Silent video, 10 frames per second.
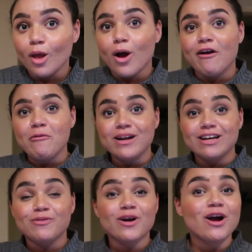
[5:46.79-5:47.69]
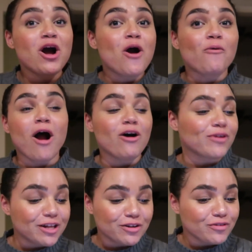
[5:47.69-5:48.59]
Everybody, we're all
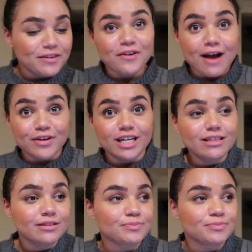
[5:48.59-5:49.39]
wrinkle free forever.